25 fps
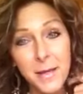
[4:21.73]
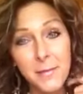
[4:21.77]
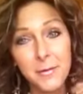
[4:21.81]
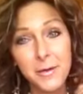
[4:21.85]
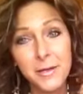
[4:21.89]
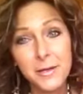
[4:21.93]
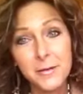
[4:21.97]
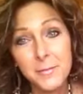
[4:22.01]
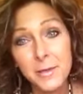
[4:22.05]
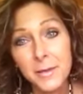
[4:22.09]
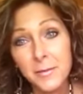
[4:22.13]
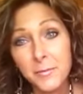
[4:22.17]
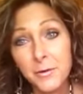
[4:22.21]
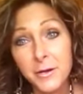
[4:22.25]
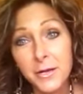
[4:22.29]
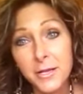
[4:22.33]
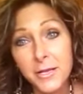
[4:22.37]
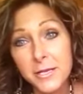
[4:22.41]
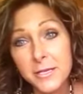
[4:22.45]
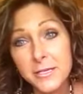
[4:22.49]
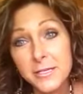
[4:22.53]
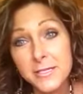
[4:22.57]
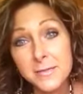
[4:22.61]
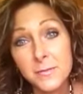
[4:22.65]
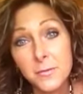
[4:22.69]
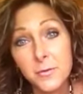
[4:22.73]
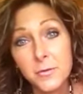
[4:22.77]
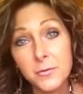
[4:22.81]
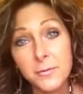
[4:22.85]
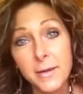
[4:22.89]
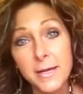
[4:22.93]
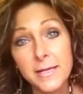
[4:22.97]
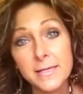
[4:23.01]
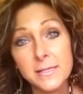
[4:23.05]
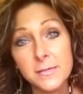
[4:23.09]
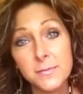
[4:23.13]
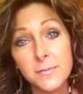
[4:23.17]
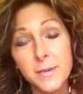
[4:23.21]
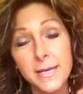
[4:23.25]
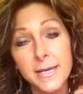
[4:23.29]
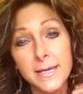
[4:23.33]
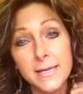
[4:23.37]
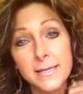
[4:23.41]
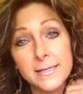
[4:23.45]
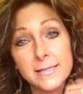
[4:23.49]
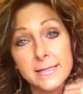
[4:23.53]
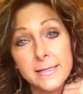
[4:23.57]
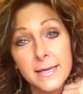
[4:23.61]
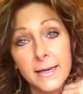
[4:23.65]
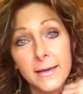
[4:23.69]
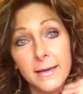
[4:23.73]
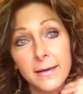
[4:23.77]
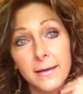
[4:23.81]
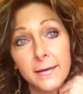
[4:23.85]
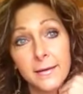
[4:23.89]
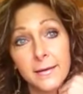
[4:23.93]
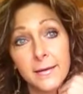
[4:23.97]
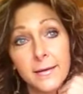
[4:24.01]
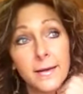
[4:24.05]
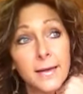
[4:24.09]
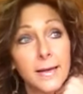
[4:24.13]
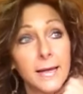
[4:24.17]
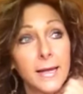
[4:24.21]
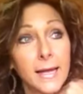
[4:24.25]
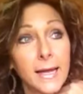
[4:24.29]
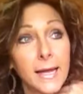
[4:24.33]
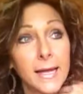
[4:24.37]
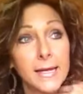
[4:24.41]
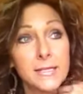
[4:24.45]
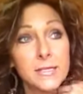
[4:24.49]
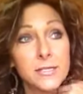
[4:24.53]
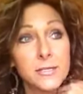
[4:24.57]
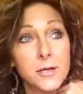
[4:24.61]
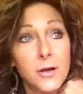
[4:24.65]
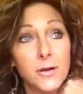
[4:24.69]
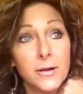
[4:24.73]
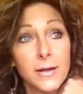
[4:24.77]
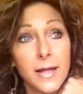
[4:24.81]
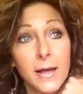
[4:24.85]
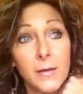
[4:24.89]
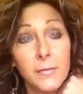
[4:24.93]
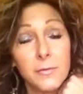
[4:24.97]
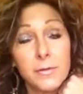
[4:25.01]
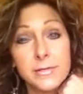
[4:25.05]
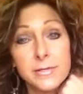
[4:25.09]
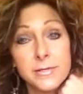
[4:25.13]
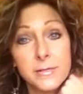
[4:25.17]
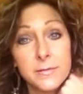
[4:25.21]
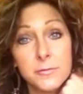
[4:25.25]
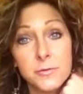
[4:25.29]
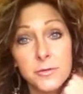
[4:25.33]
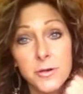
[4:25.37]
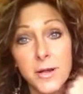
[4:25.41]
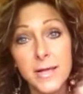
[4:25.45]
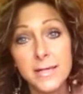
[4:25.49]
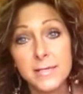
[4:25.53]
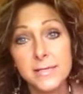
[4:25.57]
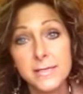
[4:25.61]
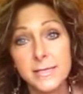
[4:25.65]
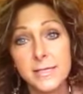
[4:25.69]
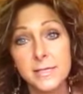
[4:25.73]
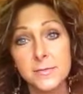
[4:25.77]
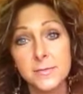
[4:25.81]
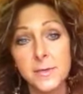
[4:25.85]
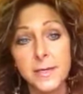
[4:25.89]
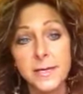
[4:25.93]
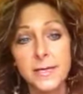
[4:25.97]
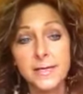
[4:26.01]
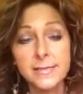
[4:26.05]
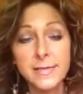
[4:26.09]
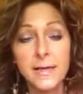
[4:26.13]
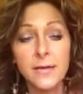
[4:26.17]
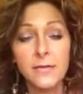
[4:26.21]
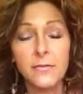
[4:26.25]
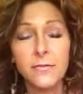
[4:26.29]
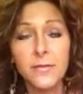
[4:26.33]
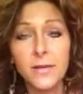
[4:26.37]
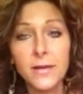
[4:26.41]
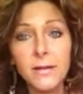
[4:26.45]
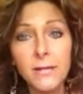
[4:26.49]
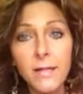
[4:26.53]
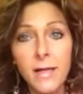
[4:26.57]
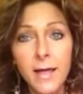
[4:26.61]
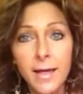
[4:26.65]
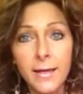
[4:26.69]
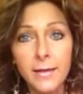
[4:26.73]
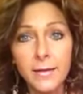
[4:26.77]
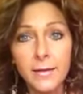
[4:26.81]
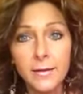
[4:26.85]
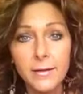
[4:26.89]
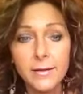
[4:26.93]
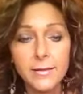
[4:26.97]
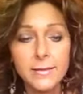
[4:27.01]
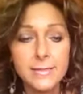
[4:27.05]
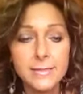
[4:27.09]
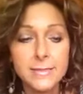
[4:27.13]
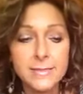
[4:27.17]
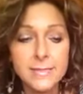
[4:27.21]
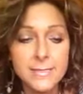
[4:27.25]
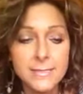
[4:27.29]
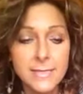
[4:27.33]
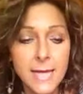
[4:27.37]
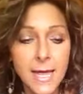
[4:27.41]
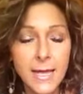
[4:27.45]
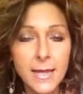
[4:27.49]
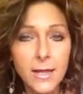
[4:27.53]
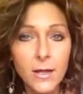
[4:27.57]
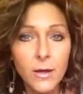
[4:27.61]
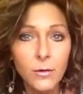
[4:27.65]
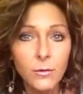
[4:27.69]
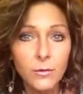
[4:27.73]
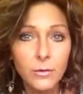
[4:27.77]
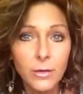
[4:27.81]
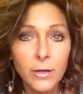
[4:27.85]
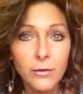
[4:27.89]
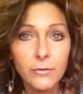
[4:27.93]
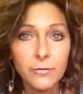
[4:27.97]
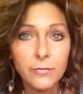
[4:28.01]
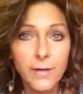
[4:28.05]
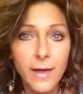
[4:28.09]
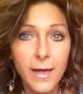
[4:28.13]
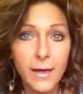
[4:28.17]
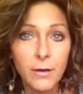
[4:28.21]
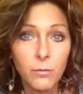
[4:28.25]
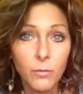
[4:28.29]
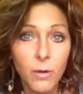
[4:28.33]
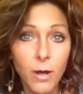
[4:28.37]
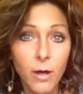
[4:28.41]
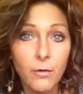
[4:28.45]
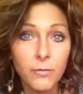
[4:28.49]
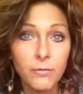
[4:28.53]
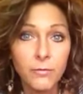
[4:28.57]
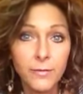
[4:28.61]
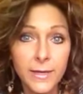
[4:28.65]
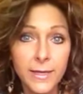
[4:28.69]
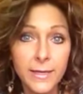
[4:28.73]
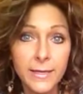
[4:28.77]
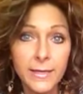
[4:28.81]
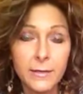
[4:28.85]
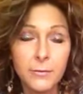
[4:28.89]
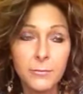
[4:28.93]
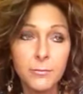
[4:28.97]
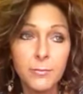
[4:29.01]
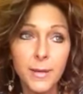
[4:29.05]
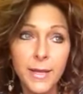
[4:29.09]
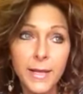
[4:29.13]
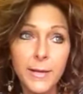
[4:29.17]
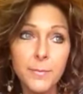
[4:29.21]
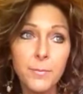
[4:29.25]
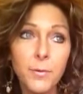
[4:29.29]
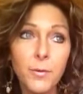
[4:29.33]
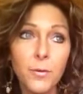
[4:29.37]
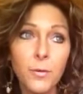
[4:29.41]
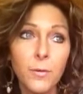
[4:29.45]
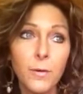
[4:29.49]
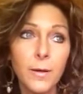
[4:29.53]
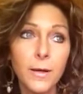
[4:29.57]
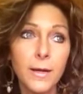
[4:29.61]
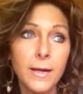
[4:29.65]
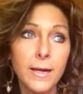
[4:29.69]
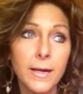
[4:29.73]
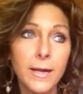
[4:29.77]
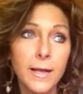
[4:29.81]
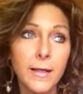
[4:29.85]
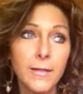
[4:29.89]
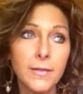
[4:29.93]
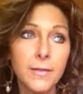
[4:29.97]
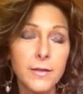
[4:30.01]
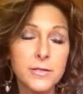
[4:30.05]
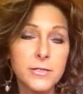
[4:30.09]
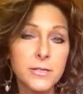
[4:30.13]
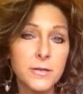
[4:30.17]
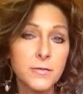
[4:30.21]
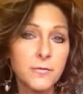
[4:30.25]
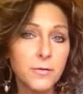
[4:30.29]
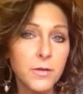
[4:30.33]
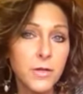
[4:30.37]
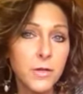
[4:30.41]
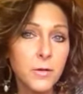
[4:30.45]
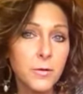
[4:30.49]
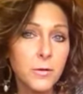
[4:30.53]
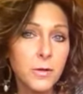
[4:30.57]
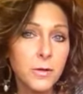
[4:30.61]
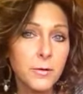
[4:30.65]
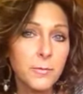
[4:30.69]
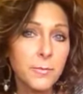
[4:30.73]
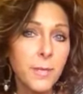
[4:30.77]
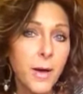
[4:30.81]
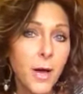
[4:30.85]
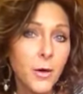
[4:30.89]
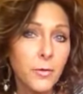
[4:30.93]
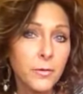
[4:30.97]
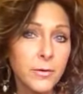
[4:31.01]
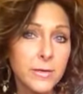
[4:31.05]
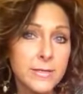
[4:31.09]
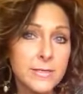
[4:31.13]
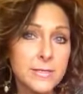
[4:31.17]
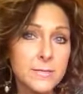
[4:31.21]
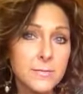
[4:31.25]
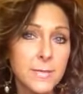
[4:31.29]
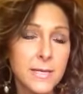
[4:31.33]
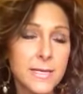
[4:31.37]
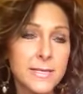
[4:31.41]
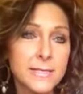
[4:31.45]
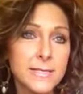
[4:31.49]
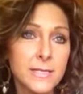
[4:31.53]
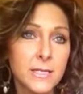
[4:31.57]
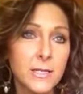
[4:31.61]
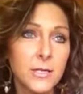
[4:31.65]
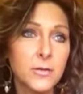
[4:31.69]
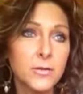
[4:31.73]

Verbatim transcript: I'm going to be bringing you some more recipes, uh, starting out with some dressings because I feel like to stay on low fat, raw vegan, people, there's a few components missing.